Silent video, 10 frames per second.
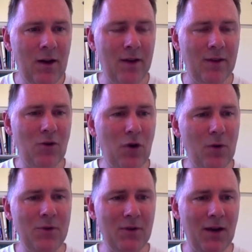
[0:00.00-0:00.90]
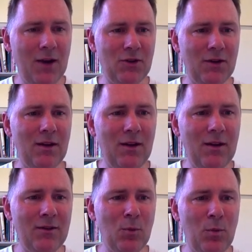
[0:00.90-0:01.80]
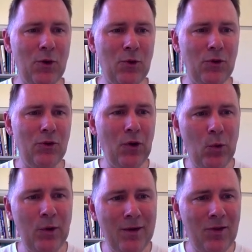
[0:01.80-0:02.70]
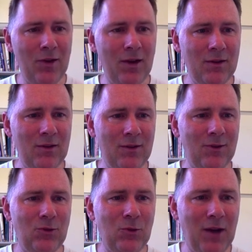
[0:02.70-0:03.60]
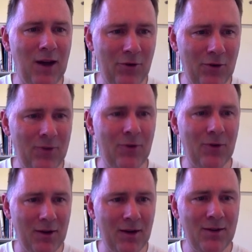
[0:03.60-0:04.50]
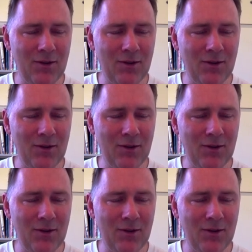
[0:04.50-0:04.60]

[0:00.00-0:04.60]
and that communication is about knowing things together, okay?